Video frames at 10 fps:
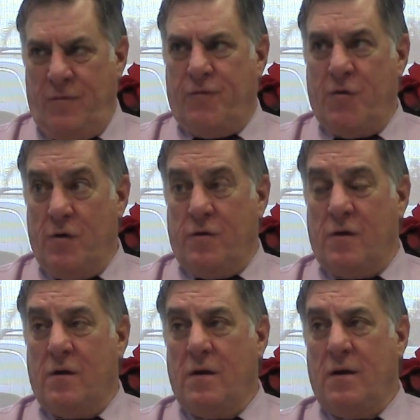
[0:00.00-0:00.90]

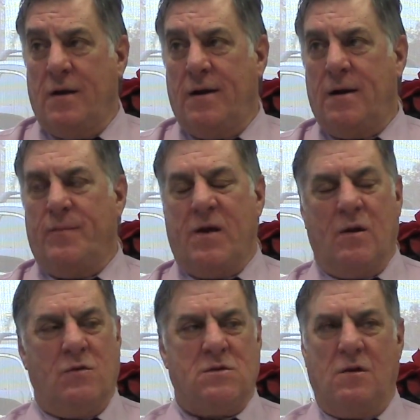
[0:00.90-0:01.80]
further. And
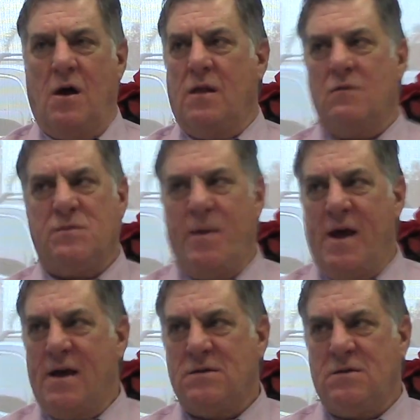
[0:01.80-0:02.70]
it was a law that was
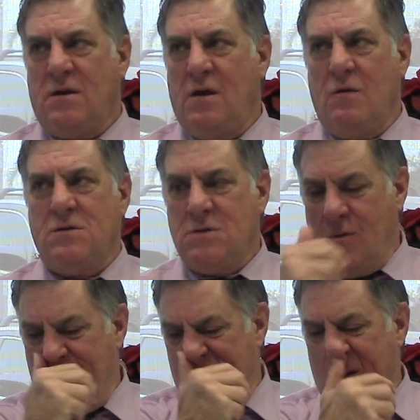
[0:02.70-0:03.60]
passed a year or
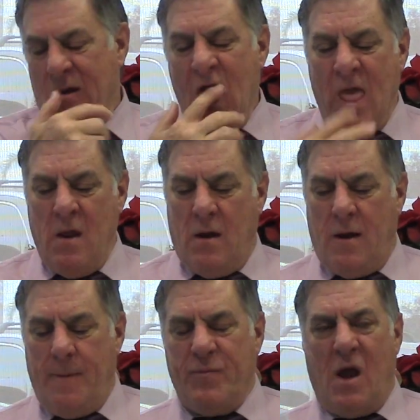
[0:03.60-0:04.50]
so ago.
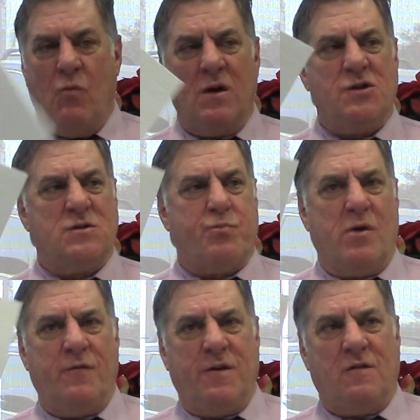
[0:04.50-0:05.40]
I want to just
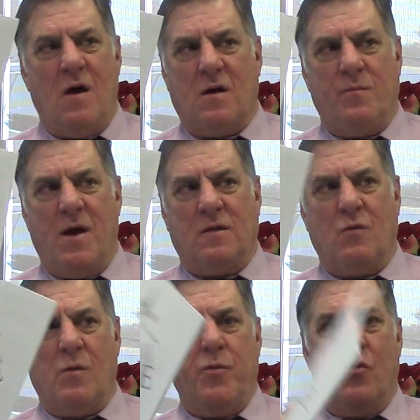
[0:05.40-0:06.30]
briefly talk about
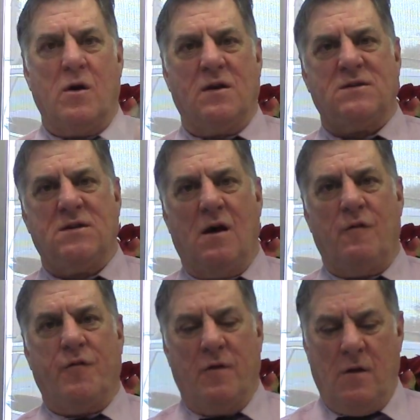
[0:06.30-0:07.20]
the report itself.